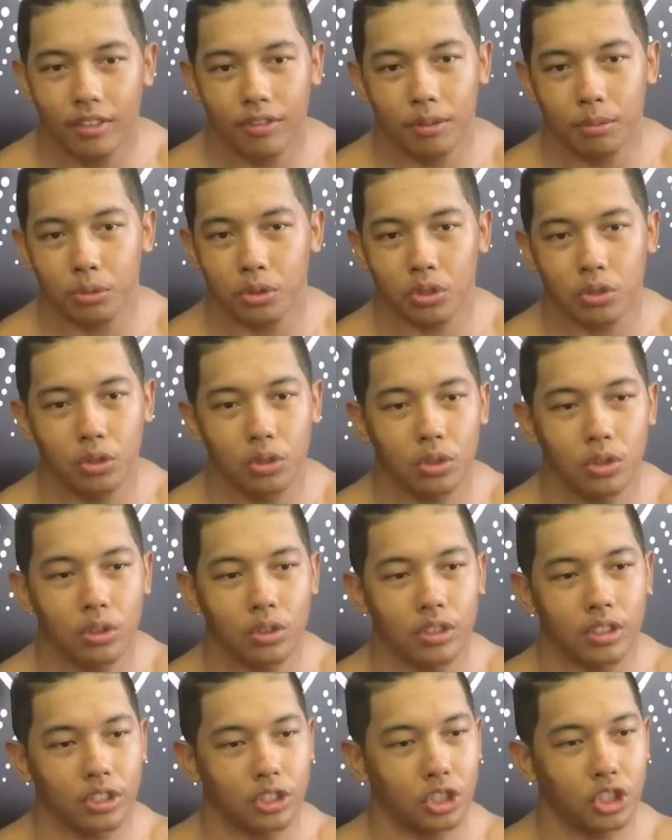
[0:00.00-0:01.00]
from
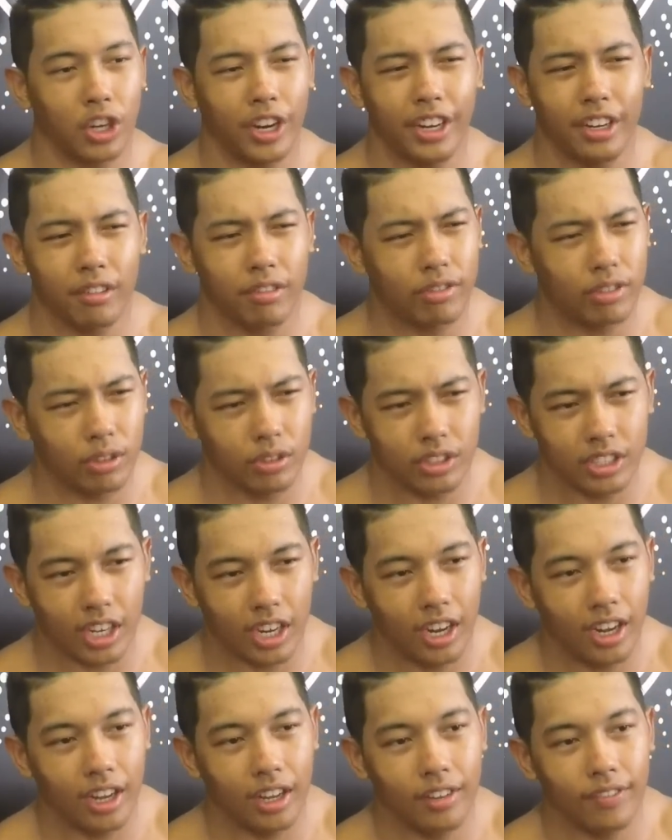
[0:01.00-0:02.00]
school, you're training full
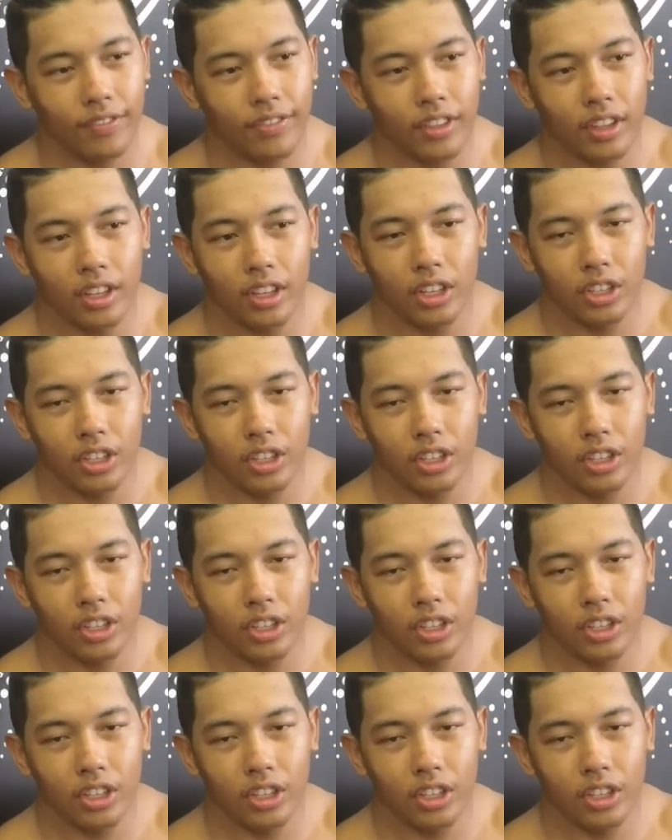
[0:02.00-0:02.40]
time,